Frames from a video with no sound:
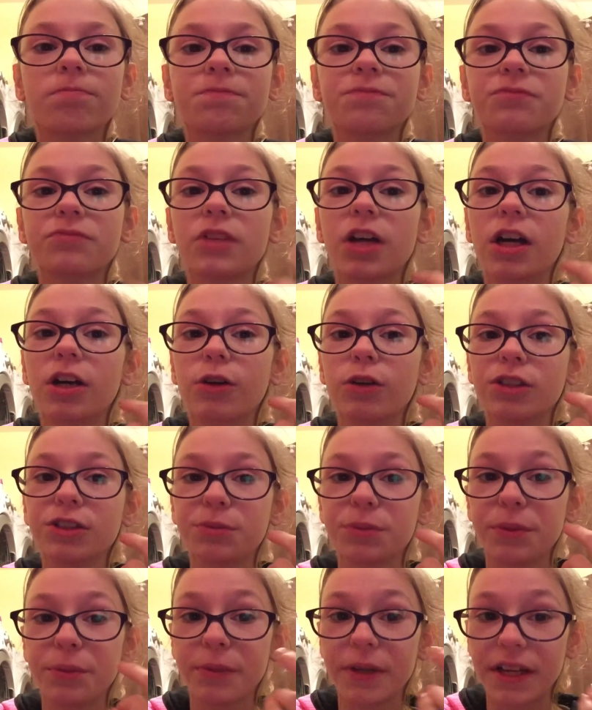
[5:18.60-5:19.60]
I'm not going to
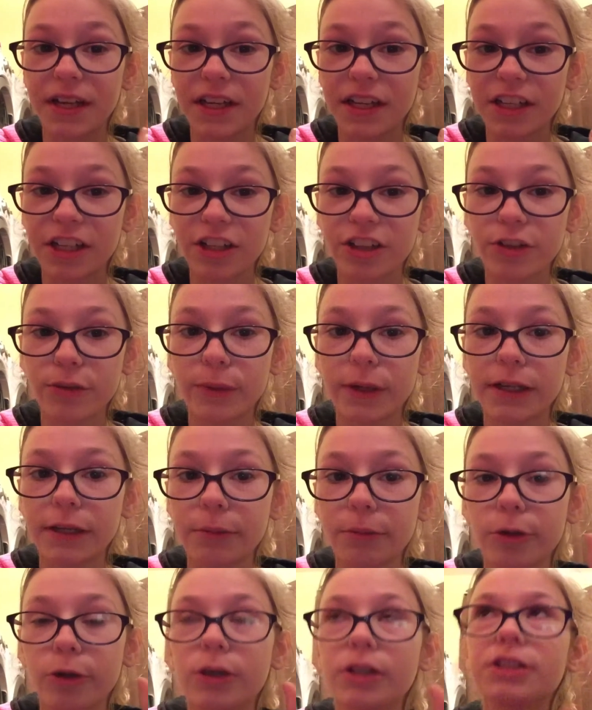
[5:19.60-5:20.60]
be making another one.
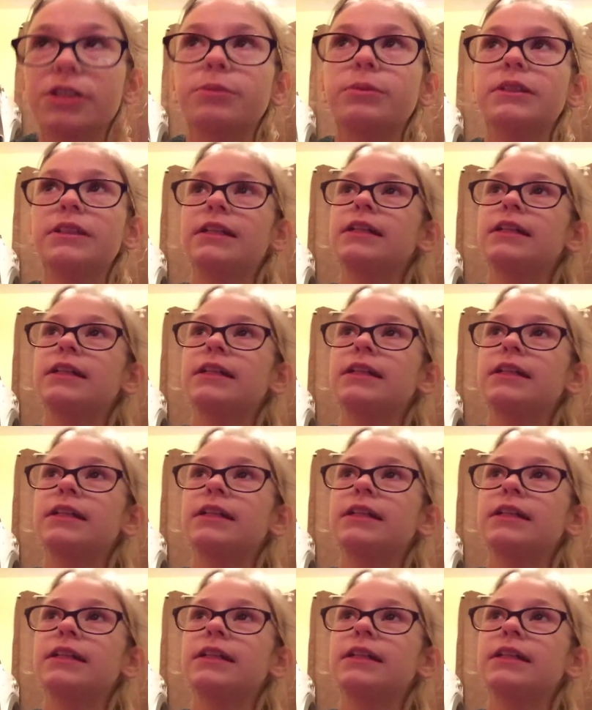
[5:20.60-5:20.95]
I'm going to be